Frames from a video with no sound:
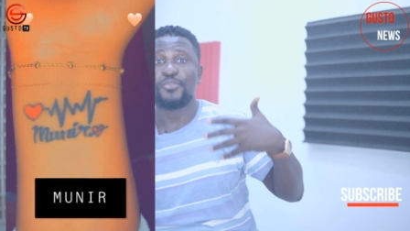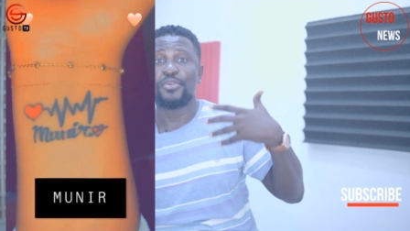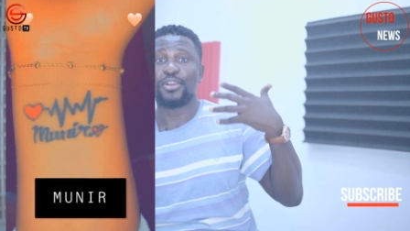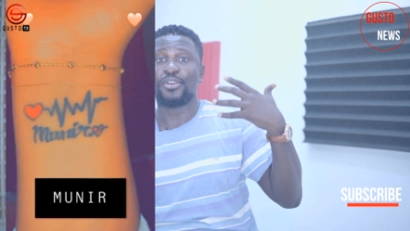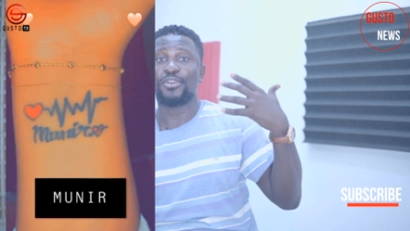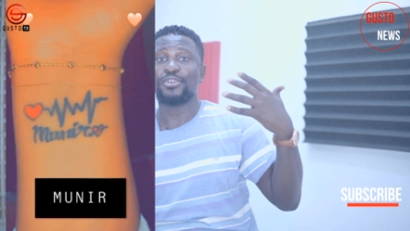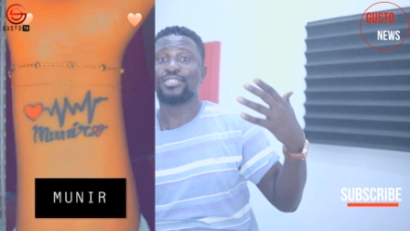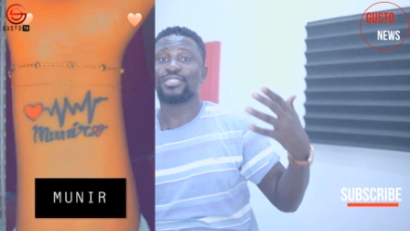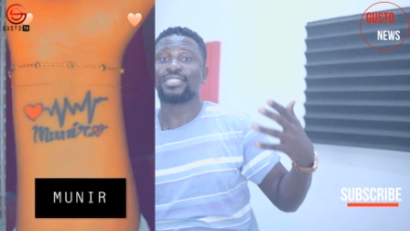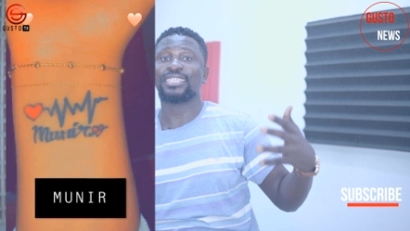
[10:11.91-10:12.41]

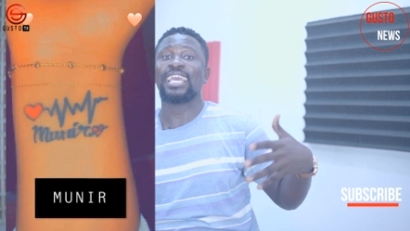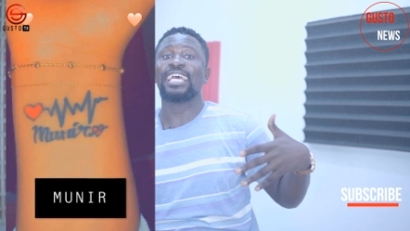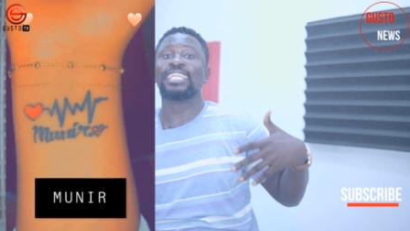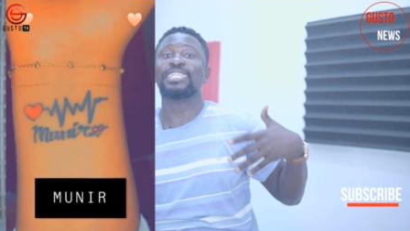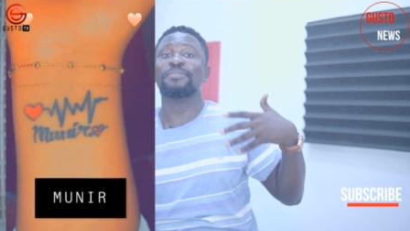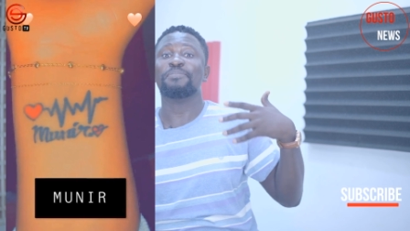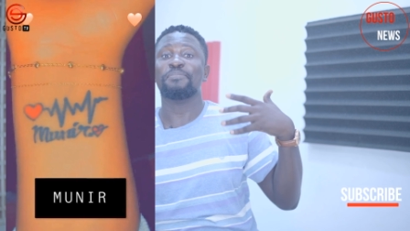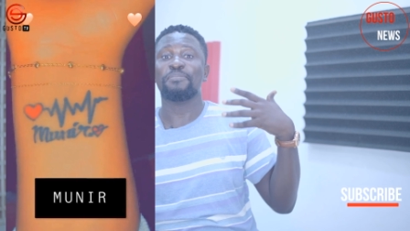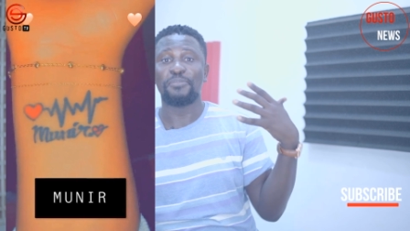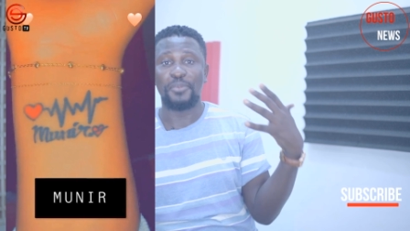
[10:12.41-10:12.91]
we're going to
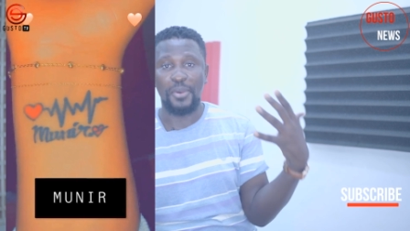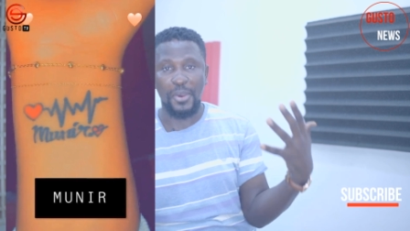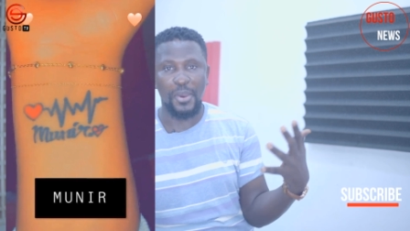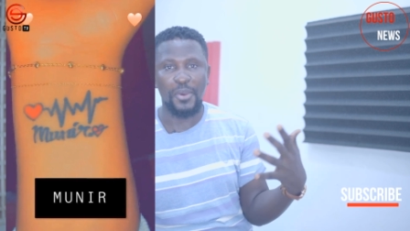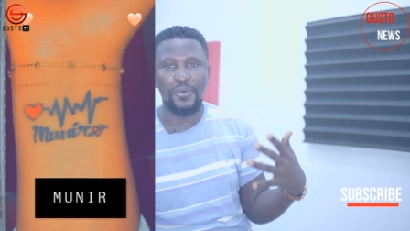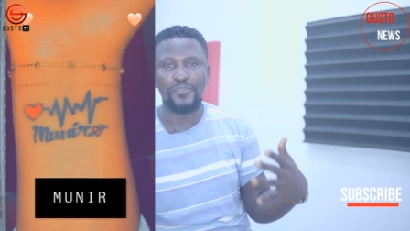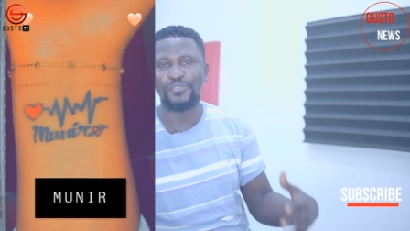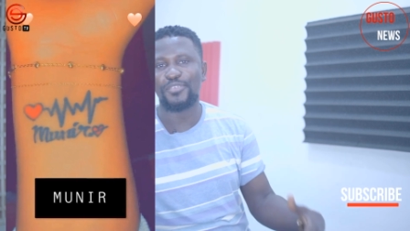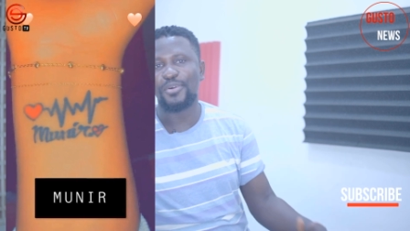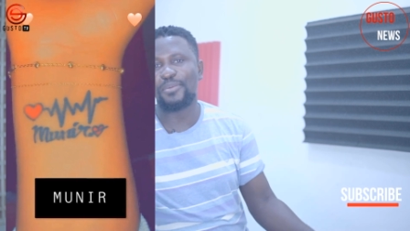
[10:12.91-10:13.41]
get
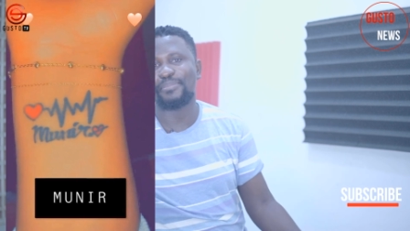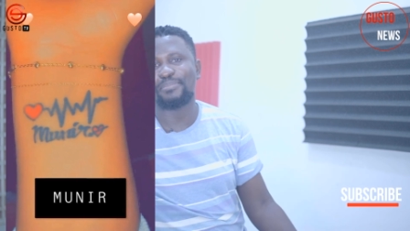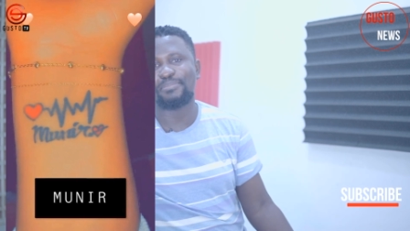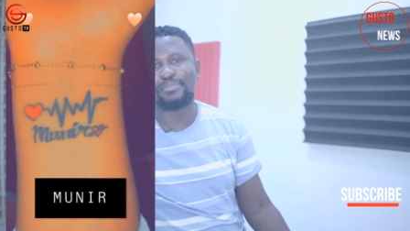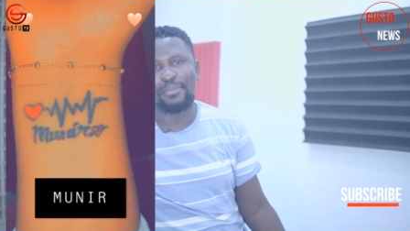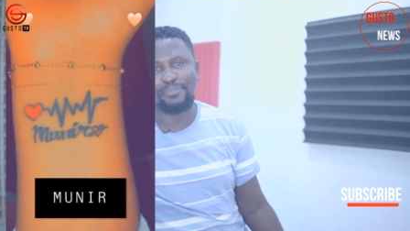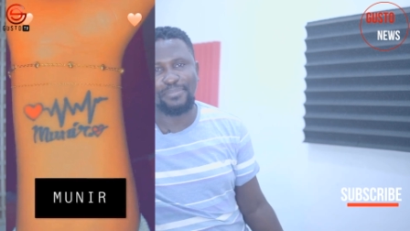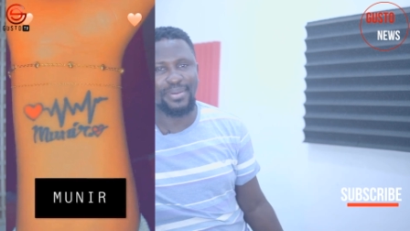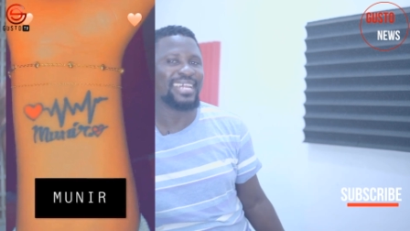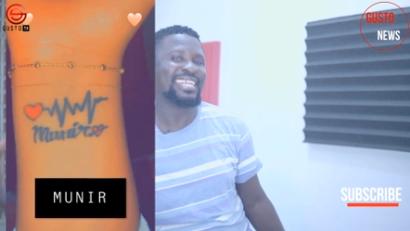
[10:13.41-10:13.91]
more from
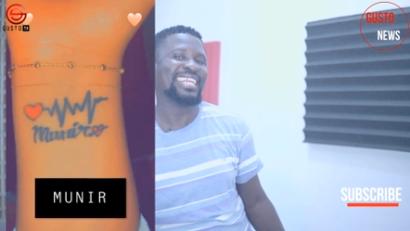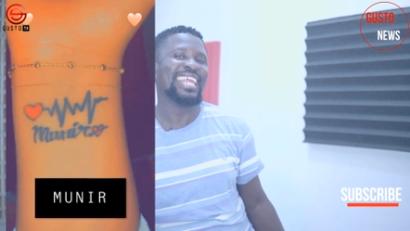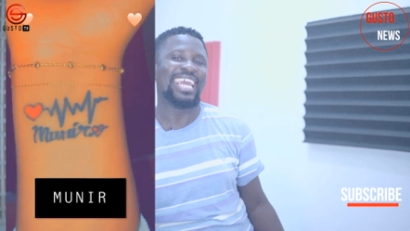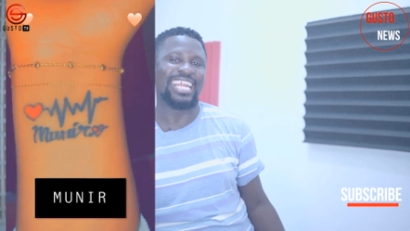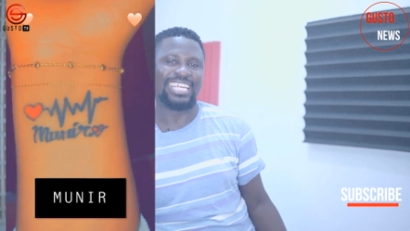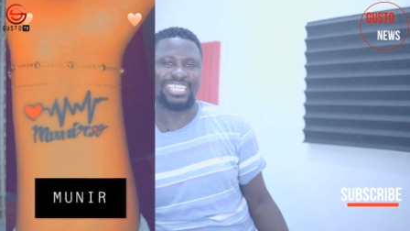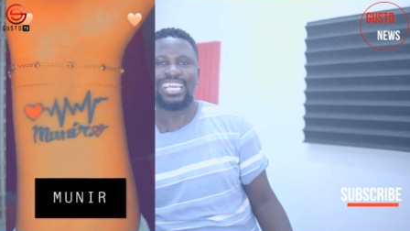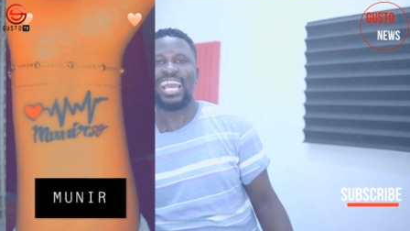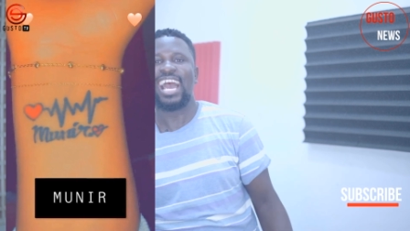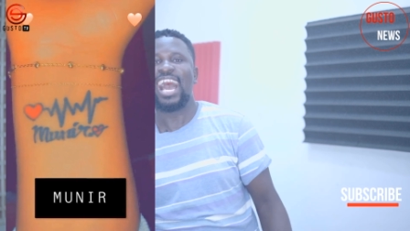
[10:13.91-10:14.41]
Papa
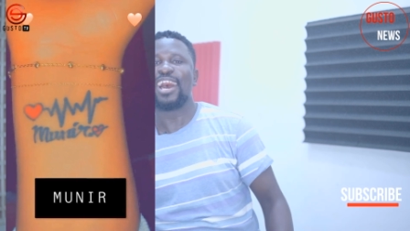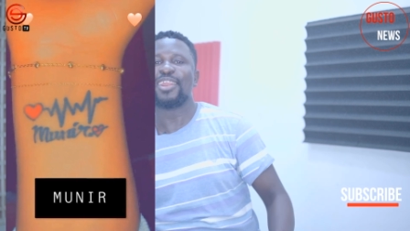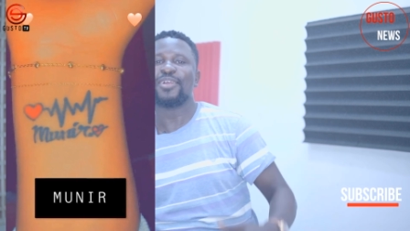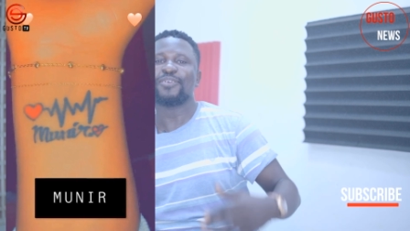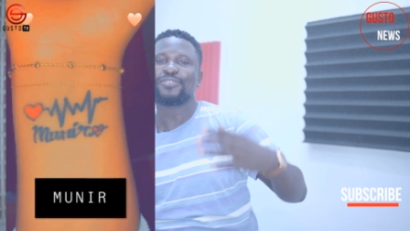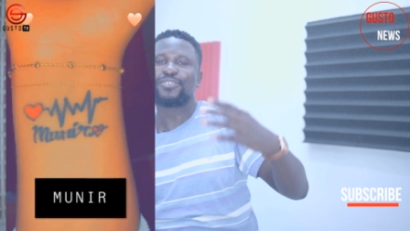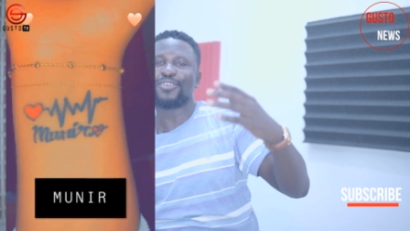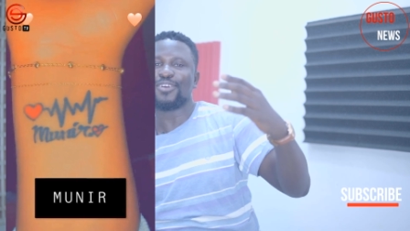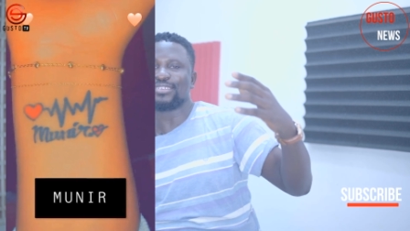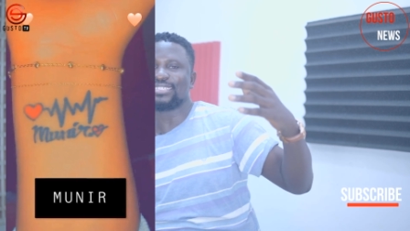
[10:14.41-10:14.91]
Ned and
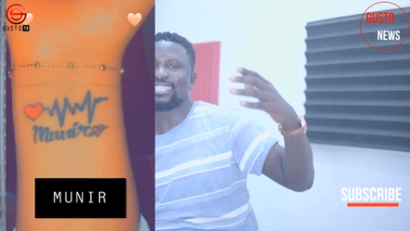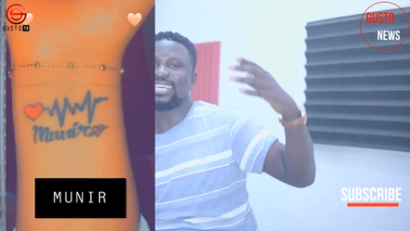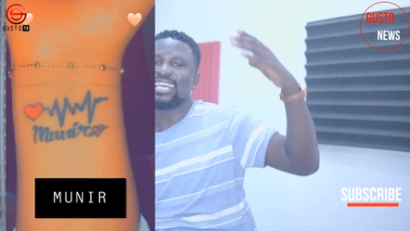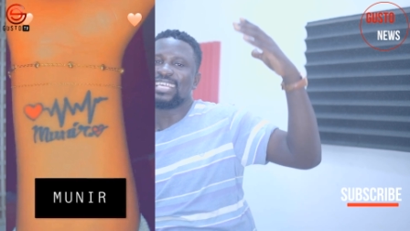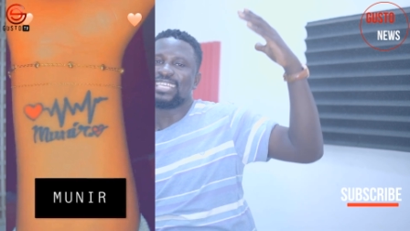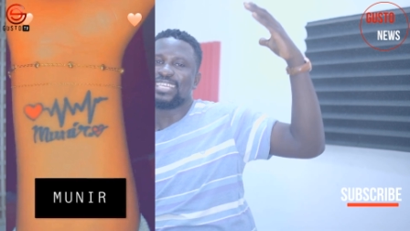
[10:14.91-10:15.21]
of course